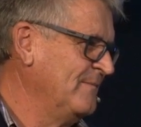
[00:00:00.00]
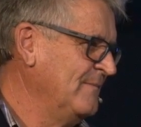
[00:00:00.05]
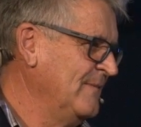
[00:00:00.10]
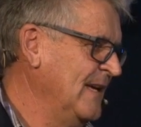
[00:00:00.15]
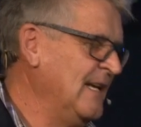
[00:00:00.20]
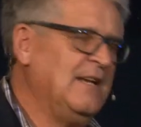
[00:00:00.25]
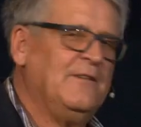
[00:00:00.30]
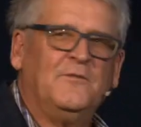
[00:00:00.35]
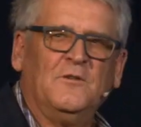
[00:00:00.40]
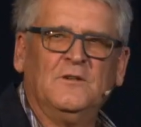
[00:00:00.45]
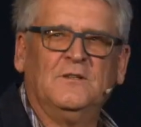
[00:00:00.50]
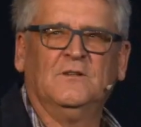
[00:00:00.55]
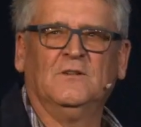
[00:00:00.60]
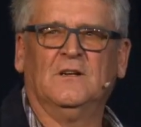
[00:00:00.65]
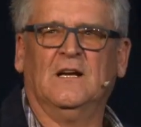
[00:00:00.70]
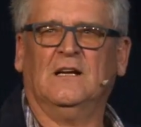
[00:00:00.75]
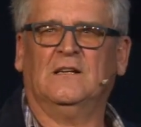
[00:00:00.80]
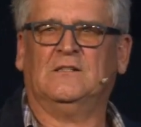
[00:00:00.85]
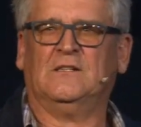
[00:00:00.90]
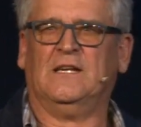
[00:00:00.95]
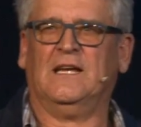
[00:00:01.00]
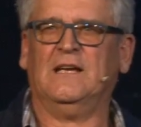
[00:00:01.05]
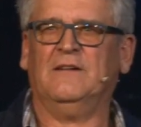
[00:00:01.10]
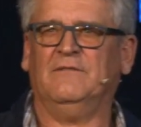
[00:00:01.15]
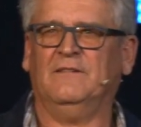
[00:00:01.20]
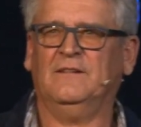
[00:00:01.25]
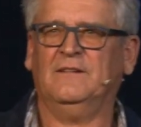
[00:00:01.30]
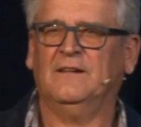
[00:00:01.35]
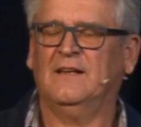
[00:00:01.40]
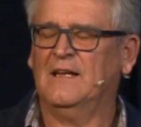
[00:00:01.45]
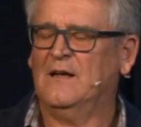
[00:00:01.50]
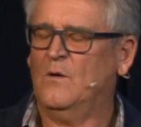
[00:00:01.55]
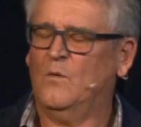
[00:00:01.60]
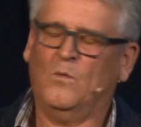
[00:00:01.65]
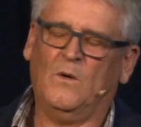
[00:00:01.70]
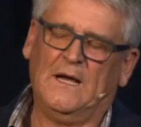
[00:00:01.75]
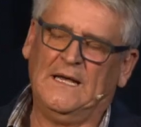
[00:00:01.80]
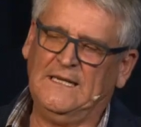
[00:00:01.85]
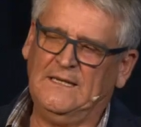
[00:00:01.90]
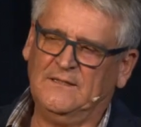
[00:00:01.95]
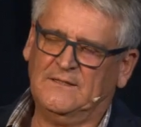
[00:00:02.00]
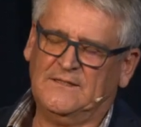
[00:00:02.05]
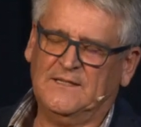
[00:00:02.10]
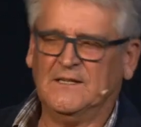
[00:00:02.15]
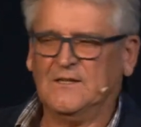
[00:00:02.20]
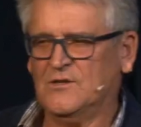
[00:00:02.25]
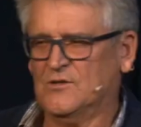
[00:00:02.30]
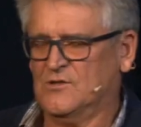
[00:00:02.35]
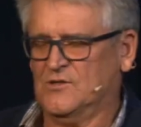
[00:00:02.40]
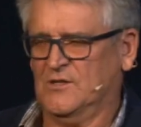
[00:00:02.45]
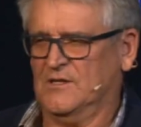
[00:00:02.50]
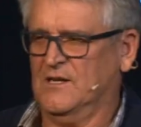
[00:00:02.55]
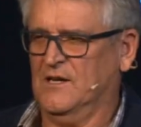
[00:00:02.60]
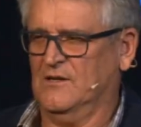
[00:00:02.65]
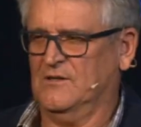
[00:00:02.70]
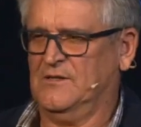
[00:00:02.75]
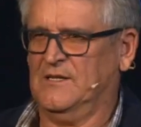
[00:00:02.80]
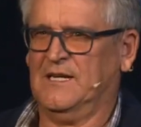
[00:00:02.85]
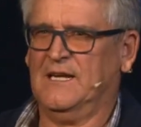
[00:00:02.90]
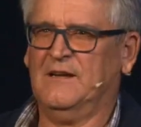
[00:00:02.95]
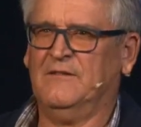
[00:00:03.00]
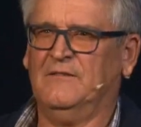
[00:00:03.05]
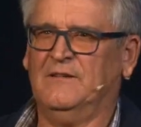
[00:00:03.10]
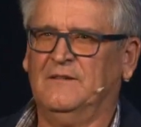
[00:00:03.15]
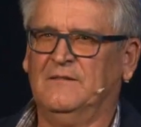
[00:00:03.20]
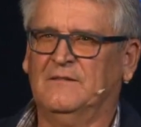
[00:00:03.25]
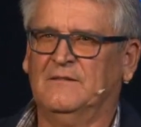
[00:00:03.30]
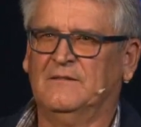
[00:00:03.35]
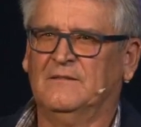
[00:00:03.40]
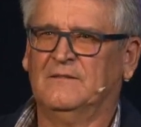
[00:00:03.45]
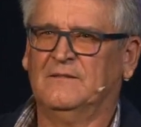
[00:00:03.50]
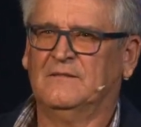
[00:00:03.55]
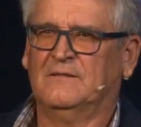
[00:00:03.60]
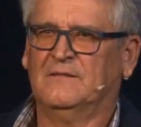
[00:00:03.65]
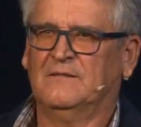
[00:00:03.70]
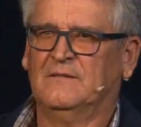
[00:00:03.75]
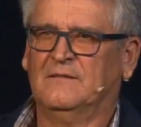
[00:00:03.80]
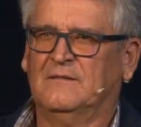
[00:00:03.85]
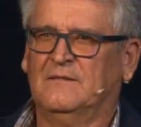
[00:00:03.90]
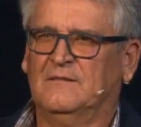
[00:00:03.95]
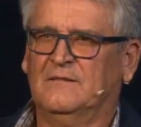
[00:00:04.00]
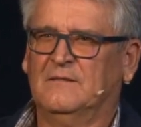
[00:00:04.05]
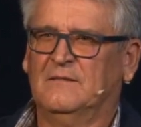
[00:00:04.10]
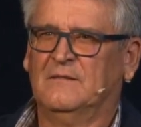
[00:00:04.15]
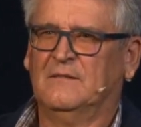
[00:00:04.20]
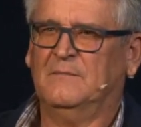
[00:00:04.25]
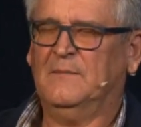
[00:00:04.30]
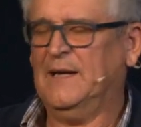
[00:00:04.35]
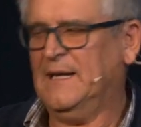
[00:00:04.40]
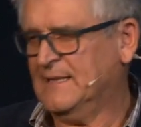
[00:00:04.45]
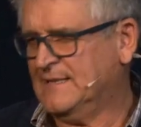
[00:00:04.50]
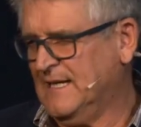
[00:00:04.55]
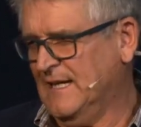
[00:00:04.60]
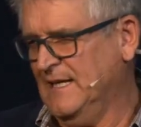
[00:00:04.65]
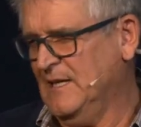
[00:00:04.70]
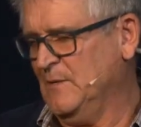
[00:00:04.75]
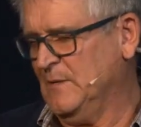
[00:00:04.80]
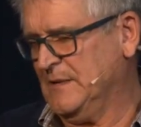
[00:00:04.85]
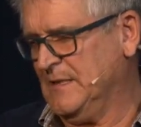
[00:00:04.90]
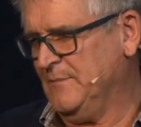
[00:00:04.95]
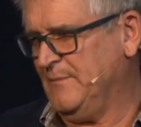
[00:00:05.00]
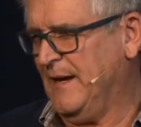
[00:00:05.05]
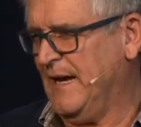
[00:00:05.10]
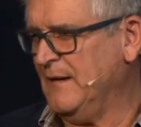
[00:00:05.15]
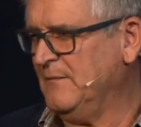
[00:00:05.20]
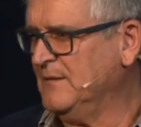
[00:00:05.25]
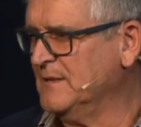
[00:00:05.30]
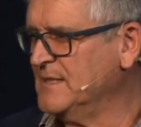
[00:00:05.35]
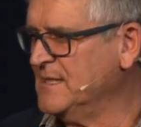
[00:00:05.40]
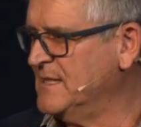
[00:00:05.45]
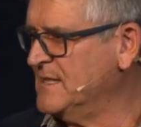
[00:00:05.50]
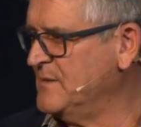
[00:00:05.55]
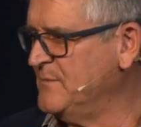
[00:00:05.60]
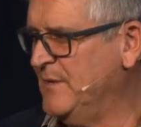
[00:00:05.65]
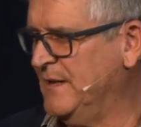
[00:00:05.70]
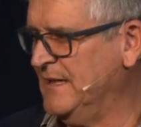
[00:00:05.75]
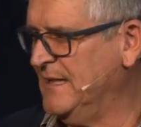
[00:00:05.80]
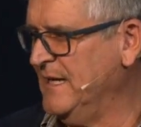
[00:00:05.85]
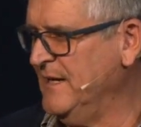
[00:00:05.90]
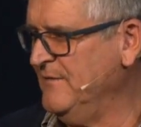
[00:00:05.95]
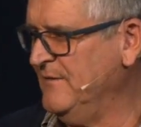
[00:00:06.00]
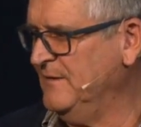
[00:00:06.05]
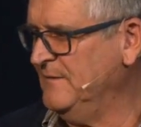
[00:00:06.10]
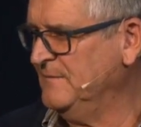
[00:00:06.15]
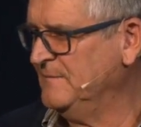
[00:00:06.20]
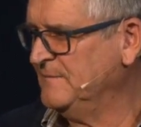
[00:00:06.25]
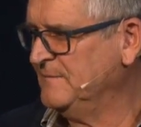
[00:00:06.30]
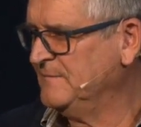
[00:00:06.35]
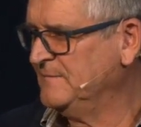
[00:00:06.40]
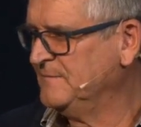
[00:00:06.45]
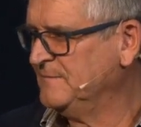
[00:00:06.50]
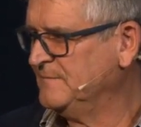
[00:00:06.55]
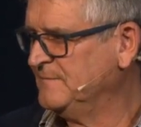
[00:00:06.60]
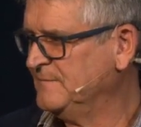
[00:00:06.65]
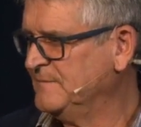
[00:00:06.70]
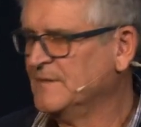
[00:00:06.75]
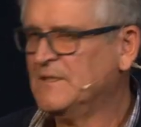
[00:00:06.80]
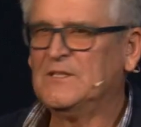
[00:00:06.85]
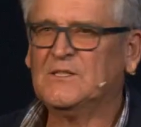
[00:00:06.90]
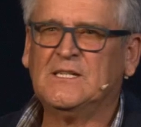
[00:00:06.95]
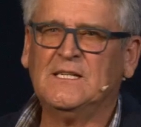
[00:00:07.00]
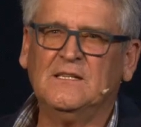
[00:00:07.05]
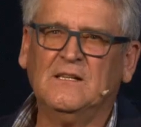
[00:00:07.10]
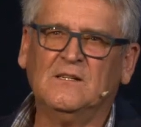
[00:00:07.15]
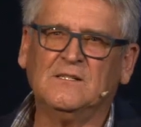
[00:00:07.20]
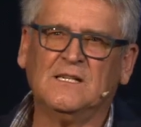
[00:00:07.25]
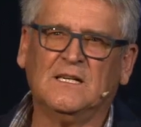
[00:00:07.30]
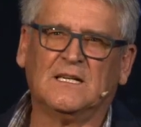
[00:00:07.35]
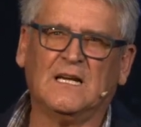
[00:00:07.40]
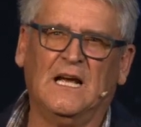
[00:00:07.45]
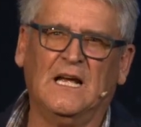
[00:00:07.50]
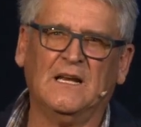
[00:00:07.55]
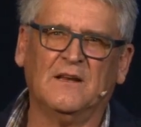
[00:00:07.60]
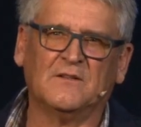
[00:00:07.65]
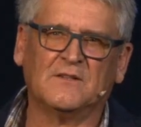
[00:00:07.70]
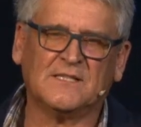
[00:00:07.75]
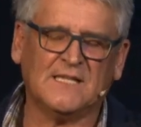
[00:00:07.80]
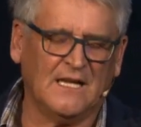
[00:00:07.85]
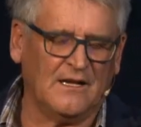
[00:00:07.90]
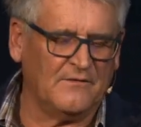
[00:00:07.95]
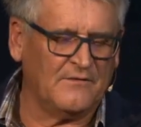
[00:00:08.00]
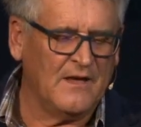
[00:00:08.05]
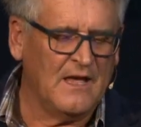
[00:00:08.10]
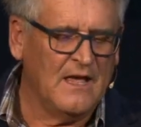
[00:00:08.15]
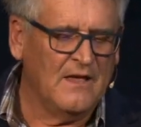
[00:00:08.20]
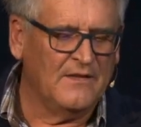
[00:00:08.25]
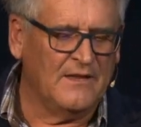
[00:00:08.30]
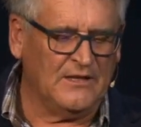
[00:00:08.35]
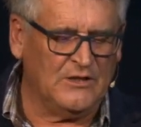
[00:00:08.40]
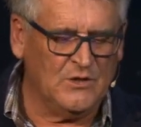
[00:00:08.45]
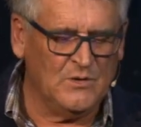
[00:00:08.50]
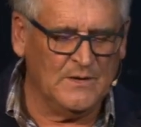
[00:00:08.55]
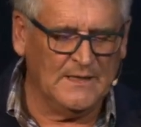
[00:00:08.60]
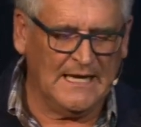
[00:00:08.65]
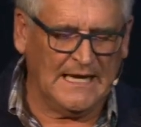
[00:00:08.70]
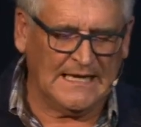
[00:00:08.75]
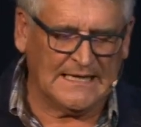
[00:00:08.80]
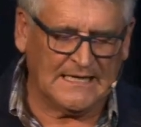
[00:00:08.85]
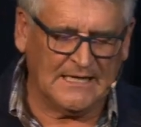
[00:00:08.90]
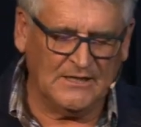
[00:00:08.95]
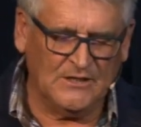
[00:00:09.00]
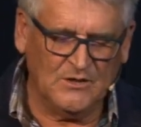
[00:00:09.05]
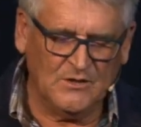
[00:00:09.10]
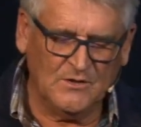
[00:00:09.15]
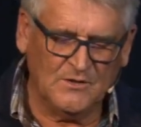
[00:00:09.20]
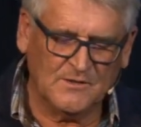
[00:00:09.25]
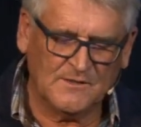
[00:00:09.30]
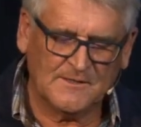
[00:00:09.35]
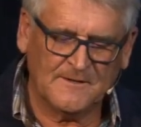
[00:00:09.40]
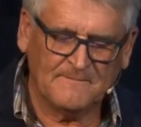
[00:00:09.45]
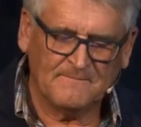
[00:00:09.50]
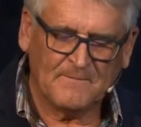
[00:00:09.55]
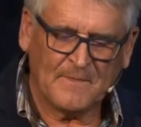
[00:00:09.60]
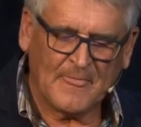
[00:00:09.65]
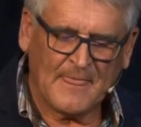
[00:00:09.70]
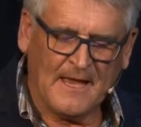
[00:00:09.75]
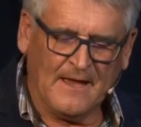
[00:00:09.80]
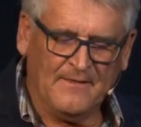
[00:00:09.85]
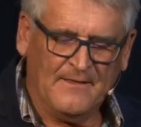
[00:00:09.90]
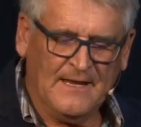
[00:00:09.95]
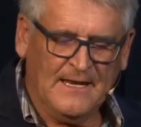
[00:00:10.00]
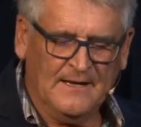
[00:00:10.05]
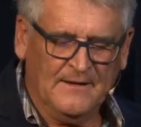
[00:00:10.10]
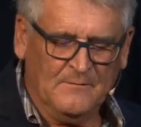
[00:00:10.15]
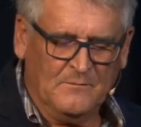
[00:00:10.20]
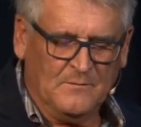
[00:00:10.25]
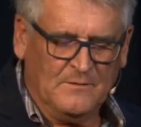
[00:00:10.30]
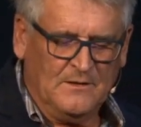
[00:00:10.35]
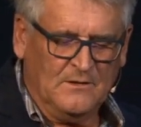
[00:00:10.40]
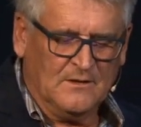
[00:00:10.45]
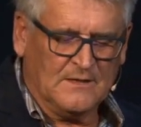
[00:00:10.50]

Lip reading: And if you do go to heaven, why do you think you should go to heaven? May I tell you what the Bible says about heaven? You see, those are kind of stuff that you and I can use. And then